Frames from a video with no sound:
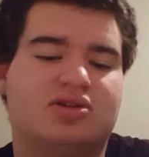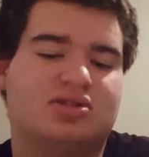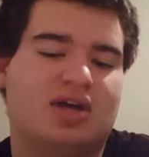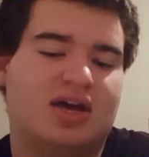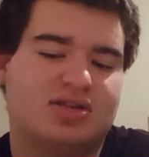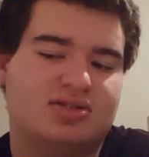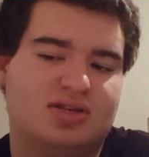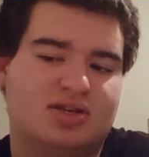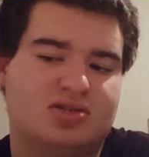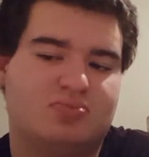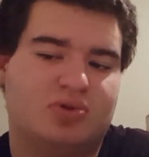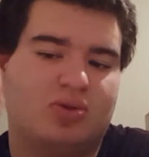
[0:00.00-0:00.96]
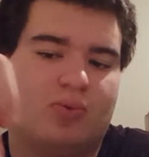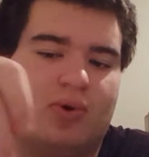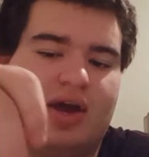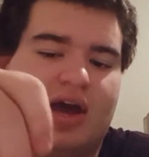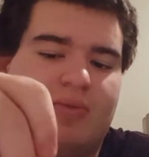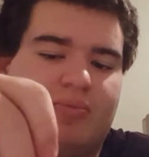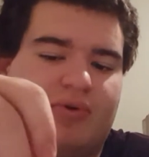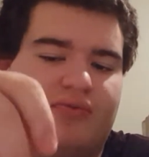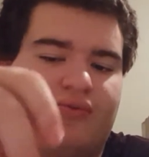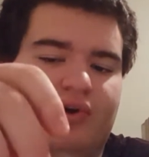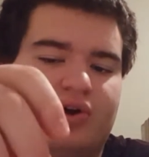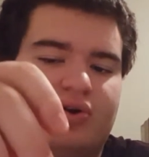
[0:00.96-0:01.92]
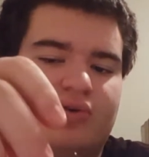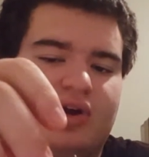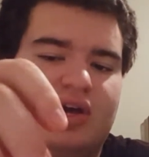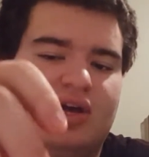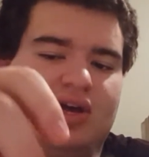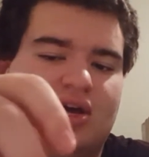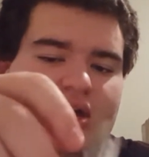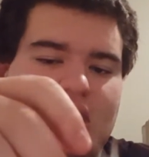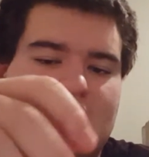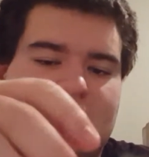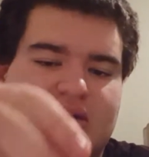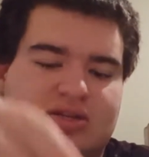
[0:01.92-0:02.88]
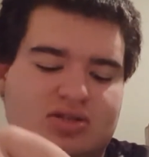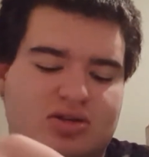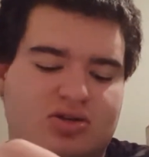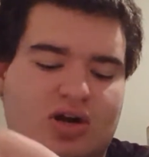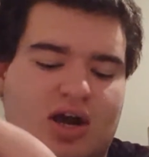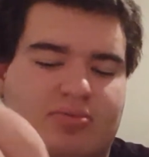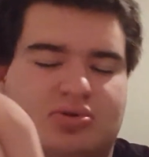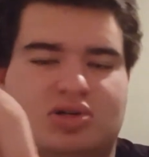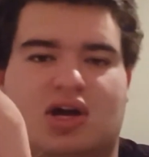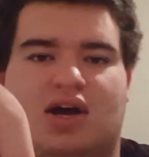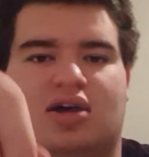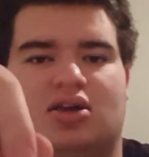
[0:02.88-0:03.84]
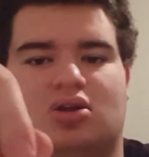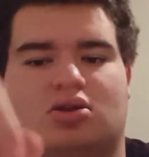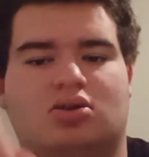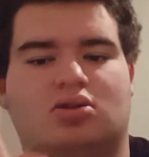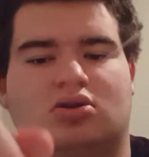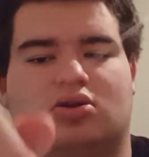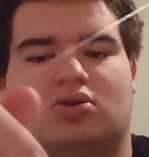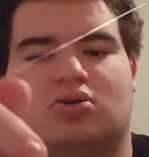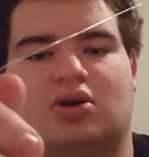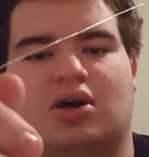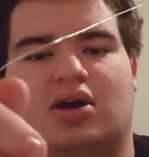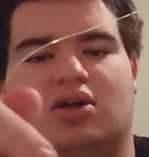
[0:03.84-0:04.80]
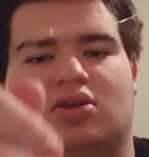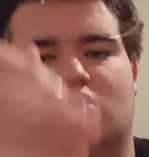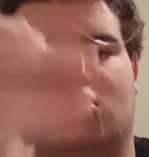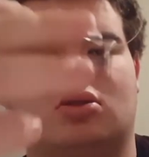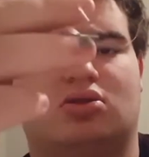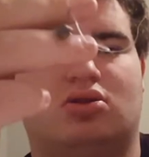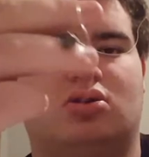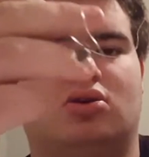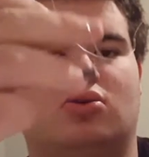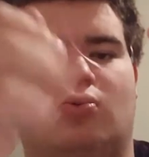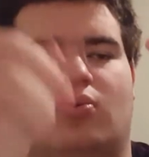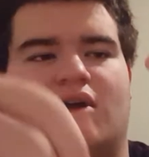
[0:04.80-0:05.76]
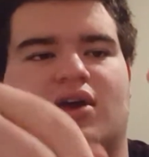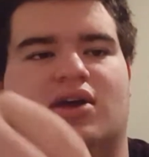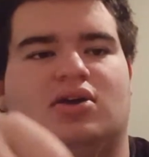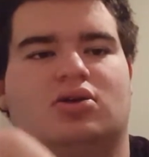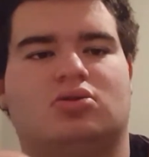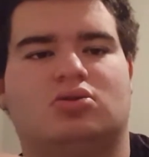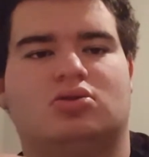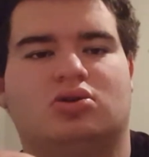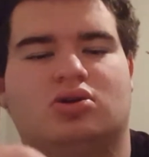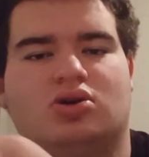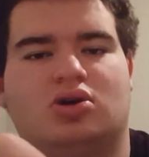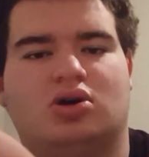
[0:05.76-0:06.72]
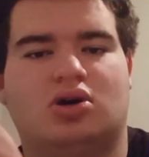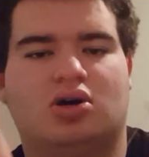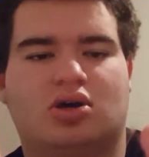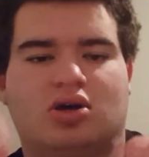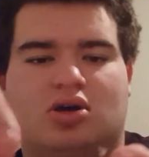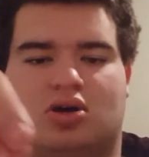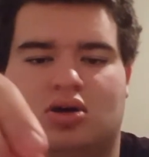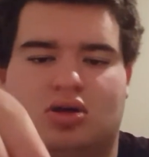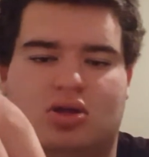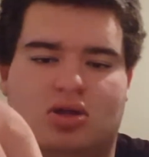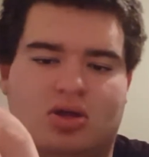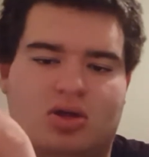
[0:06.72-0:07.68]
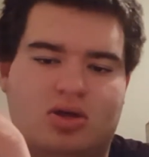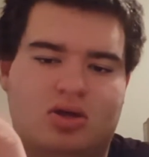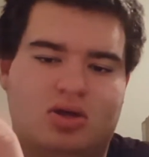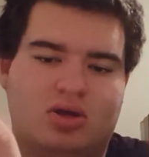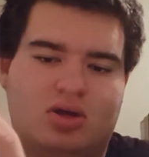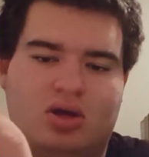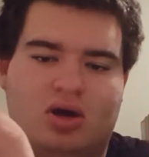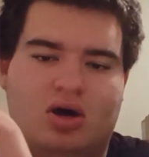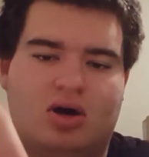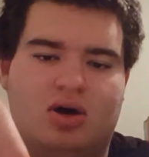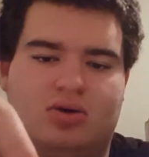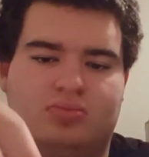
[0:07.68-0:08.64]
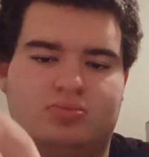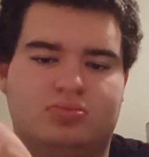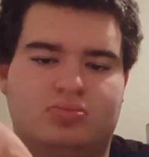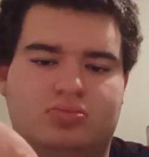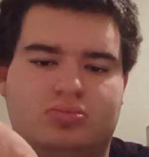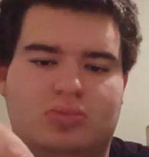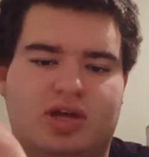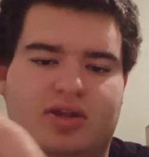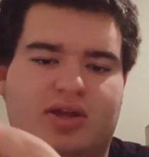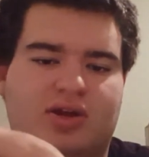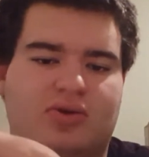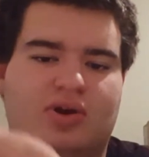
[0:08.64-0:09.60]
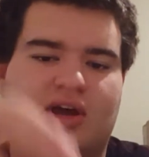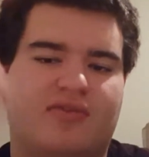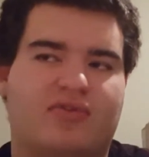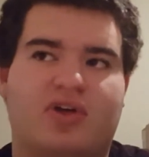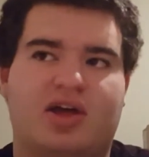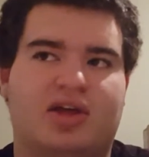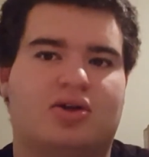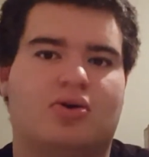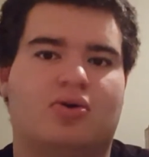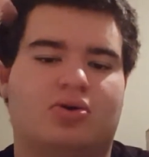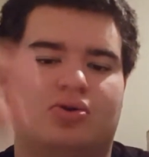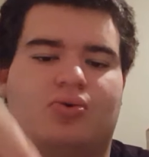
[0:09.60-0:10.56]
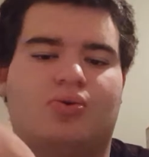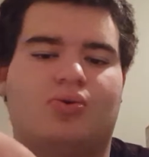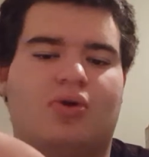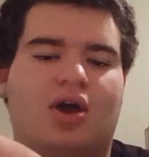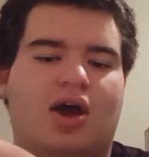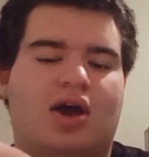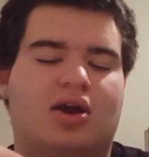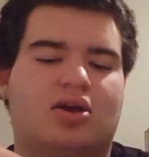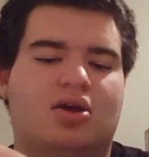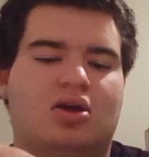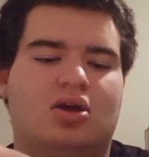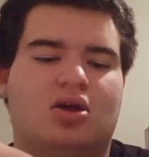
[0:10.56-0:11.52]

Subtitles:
this Texas, but the way I prefer to rig it is a drop shot. You got your weight, your hook, and then you would have line going to a rod.